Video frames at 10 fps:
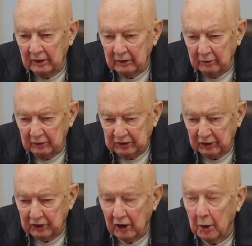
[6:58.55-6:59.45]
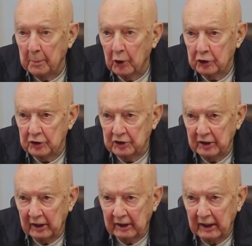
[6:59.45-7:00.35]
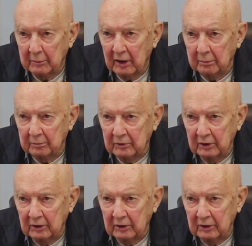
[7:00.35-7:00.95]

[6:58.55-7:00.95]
it was just an emergency that came up.